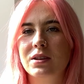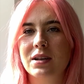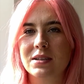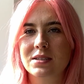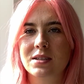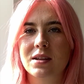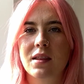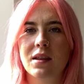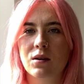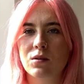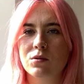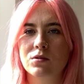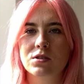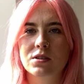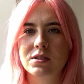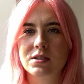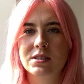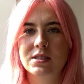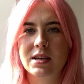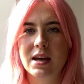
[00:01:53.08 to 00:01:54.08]
That's something also
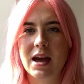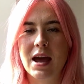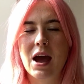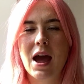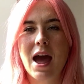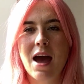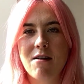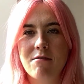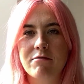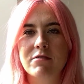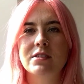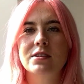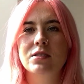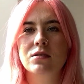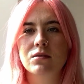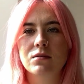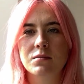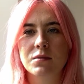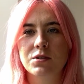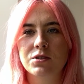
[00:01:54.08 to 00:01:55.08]
to say. Every
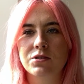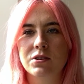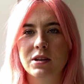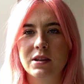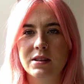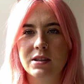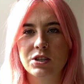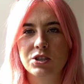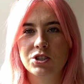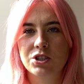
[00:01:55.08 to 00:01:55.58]
single model in this